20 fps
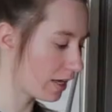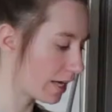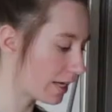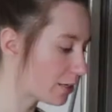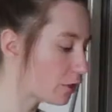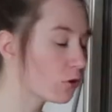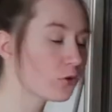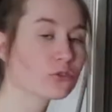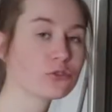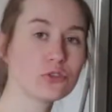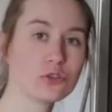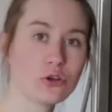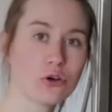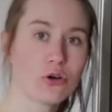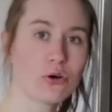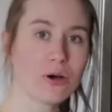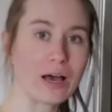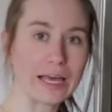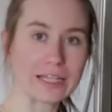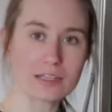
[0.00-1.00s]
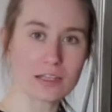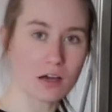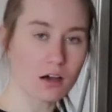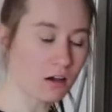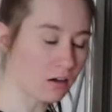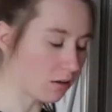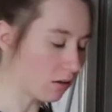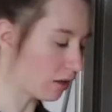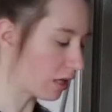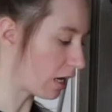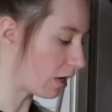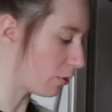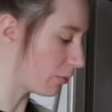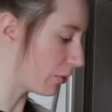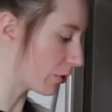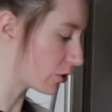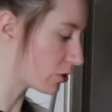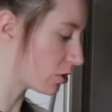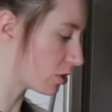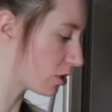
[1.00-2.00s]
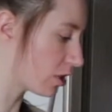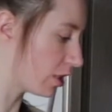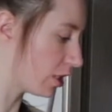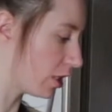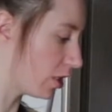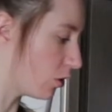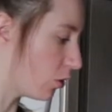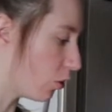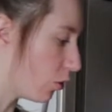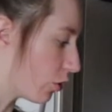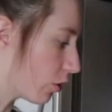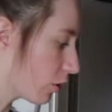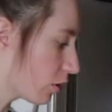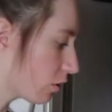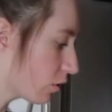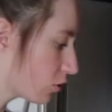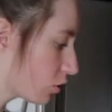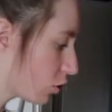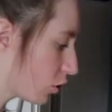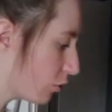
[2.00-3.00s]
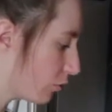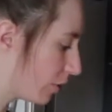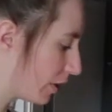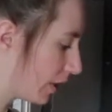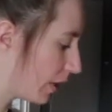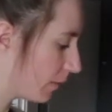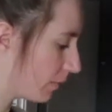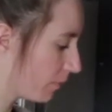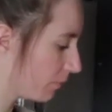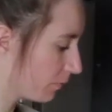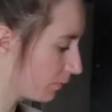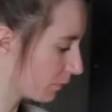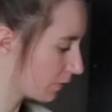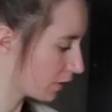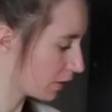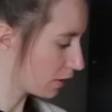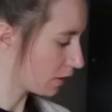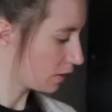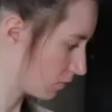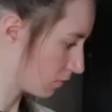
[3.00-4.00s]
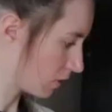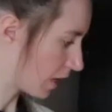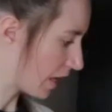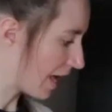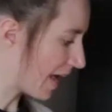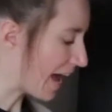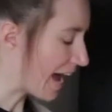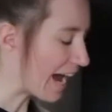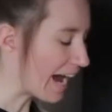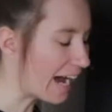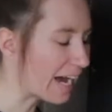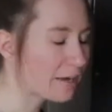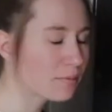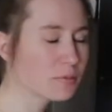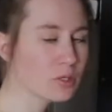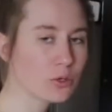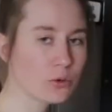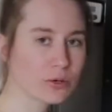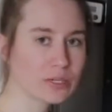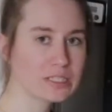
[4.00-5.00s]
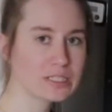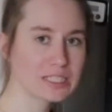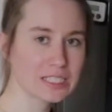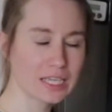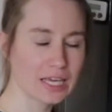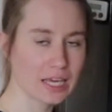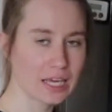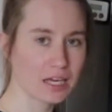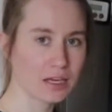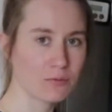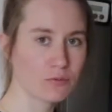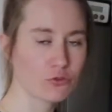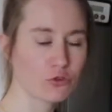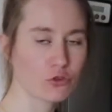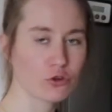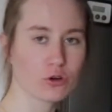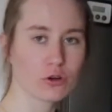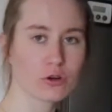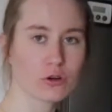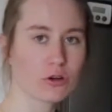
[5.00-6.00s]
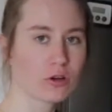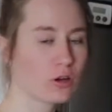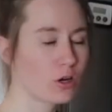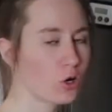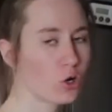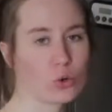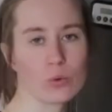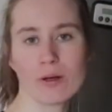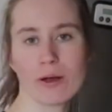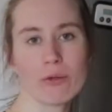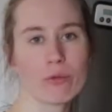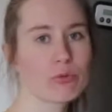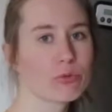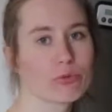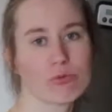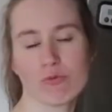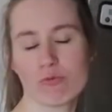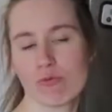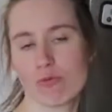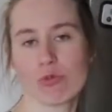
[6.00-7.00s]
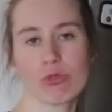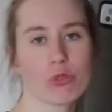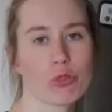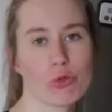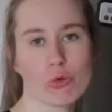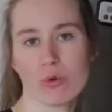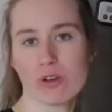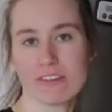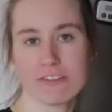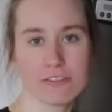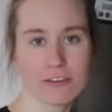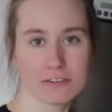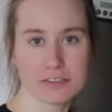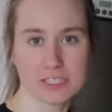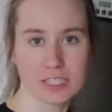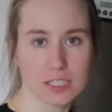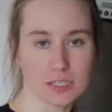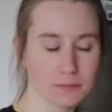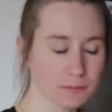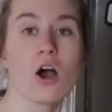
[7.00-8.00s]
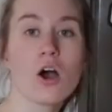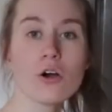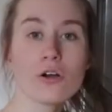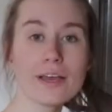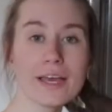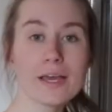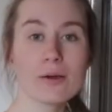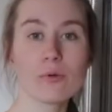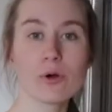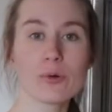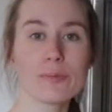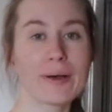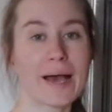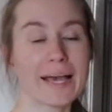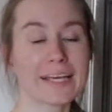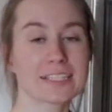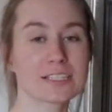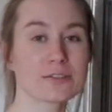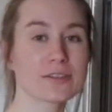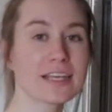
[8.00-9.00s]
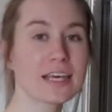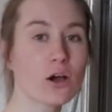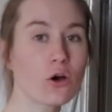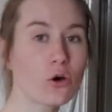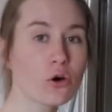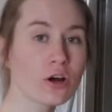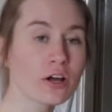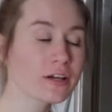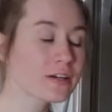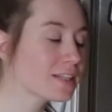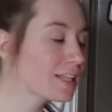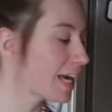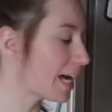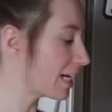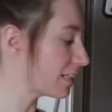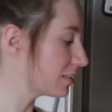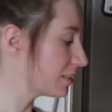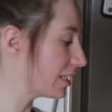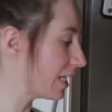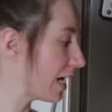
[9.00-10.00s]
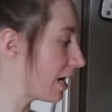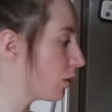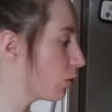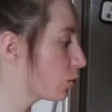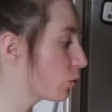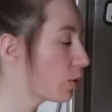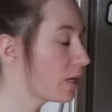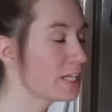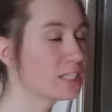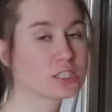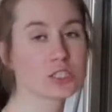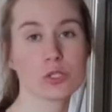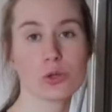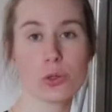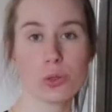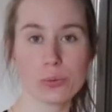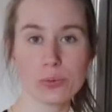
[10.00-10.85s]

I don't know at all how much the oil should be. I'm going to aim for around 350. Okay, we're back. So the oil has now reached